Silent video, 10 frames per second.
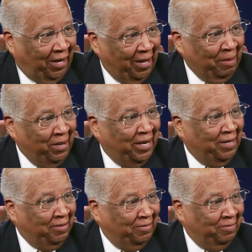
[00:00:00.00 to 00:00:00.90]
Clay
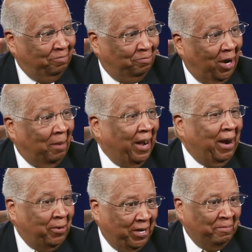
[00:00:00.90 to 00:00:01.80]
Bennett and Bob
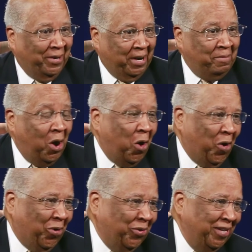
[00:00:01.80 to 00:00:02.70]
Howard, and I'm going to get them
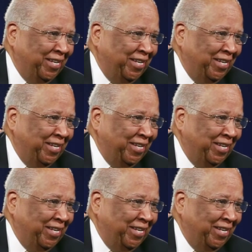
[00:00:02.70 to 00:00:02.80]
all.